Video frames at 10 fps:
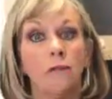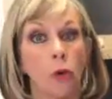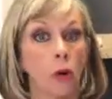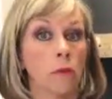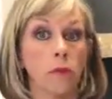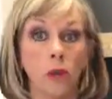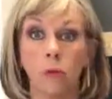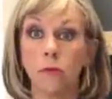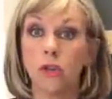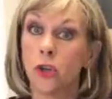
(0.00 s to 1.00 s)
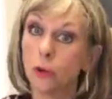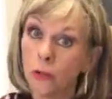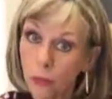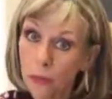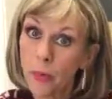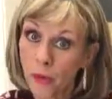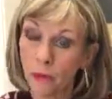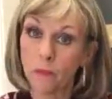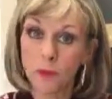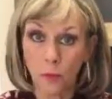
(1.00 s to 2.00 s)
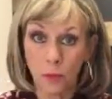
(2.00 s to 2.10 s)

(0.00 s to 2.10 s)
for 2 to 3 bedrooms,